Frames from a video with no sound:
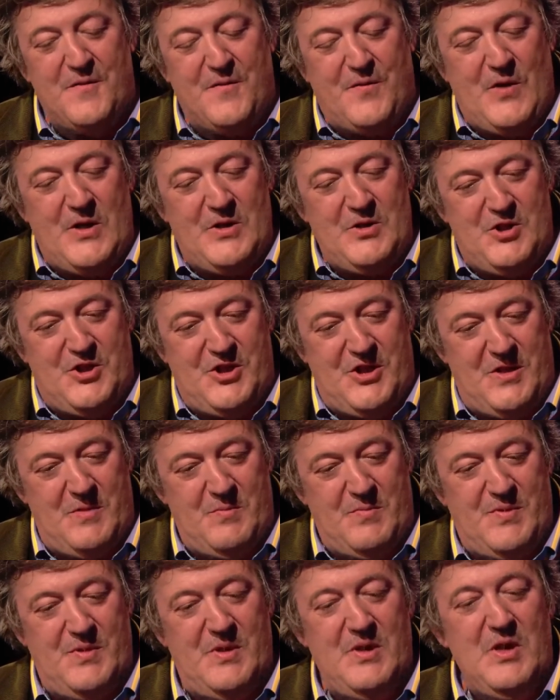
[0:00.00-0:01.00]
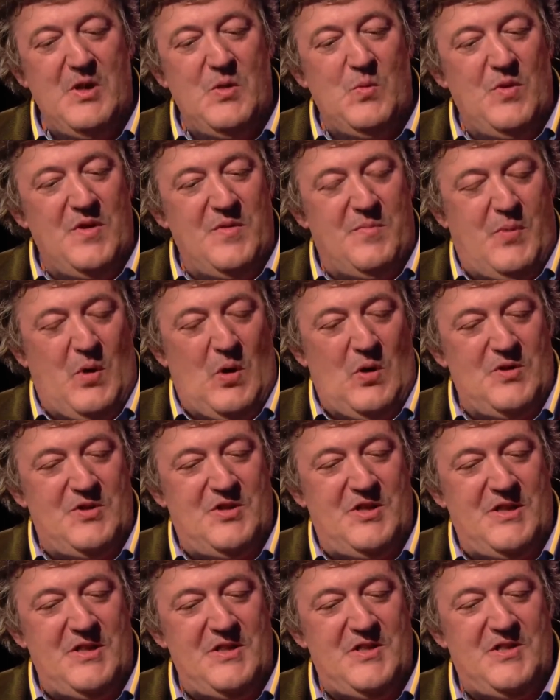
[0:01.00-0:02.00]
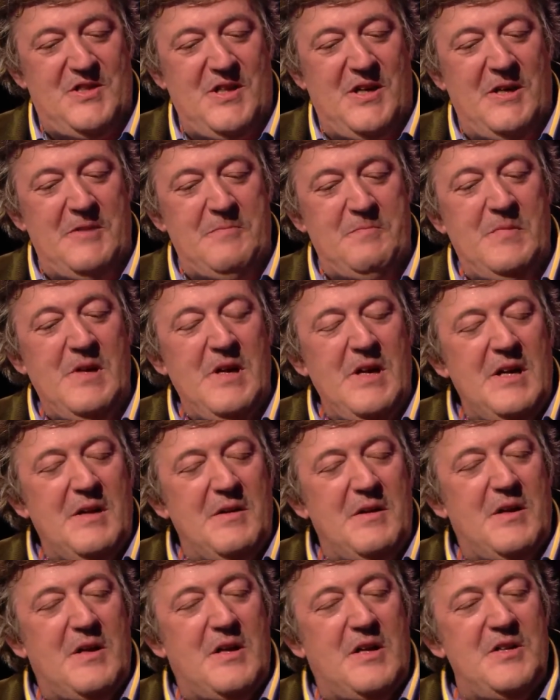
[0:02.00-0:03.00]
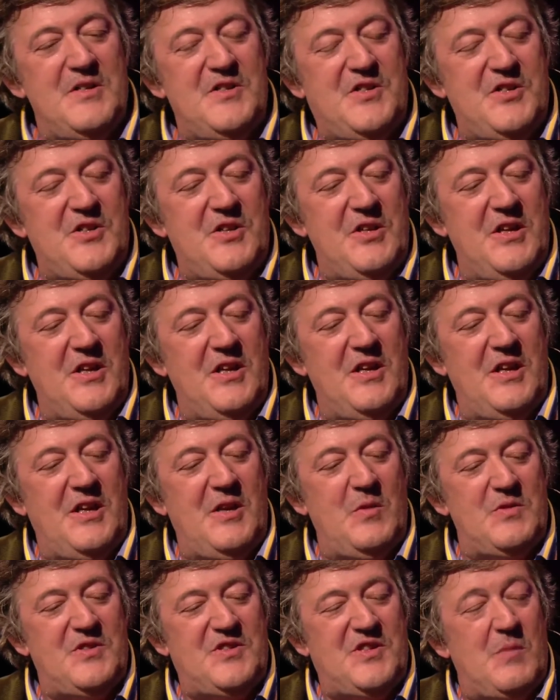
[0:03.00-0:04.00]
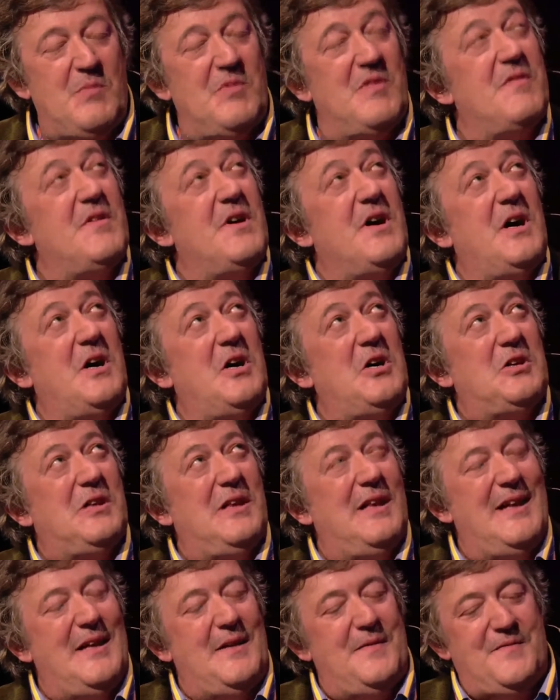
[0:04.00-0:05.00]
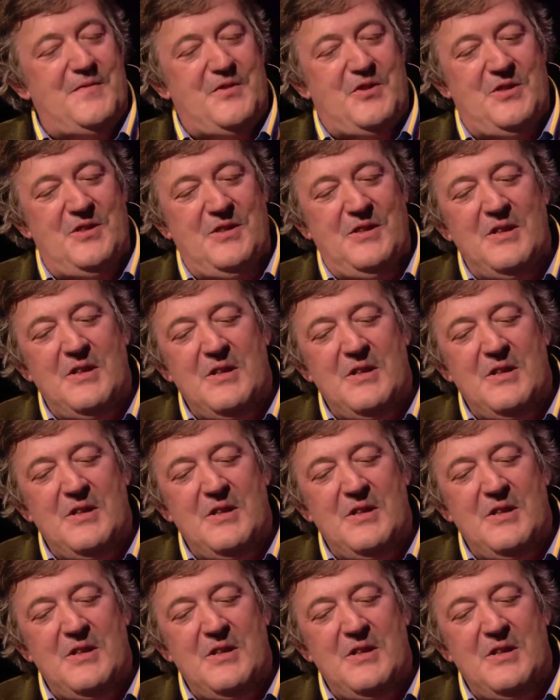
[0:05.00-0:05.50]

friendship with politics. Considering he was someone of the hard left